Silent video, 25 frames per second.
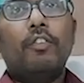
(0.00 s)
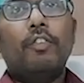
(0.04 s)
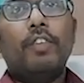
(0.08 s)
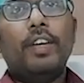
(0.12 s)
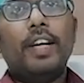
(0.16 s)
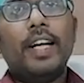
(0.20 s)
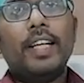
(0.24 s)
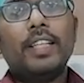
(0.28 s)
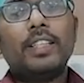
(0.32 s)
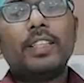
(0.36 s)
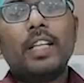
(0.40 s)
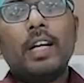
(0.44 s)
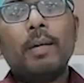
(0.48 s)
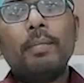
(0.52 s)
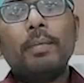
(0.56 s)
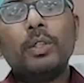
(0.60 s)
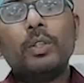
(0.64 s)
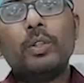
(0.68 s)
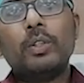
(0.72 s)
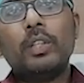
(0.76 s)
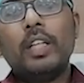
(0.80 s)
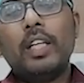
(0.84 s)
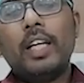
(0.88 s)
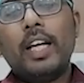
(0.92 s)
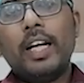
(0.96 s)
Whereas
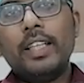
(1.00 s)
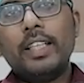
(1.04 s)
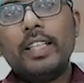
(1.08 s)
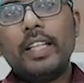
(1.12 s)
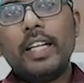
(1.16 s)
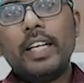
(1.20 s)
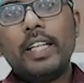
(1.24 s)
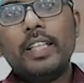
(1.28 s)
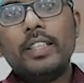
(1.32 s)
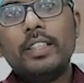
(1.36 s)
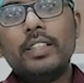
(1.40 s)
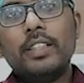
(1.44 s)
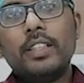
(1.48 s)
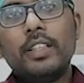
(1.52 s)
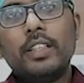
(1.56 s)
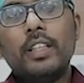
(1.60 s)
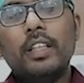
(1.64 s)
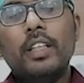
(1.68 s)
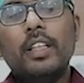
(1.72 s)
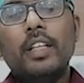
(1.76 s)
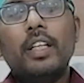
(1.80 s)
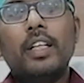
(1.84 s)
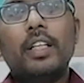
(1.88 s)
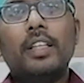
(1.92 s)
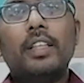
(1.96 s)
coming to the lung cancer,
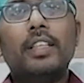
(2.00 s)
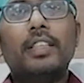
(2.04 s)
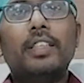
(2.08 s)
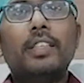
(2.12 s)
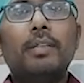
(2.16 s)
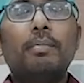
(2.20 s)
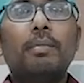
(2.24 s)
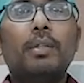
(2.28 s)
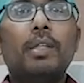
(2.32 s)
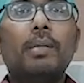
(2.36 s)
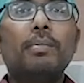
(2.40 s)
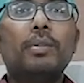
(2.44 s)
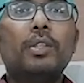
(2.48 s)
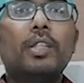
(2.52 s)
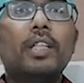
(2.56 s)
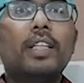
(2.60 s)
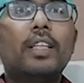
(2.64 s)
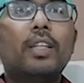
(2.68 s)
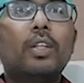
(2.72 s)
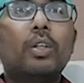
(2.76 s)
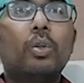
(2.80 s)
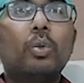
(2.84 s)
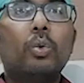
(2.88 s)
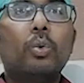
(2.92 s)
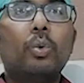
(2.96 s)
the symptoms
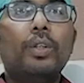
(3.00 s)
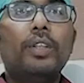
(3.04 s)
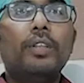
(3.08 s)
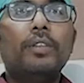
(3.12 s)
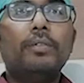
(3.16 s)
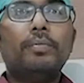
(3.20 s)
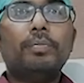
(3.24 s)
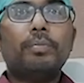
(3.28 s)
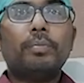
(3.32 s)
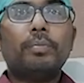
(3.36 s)
include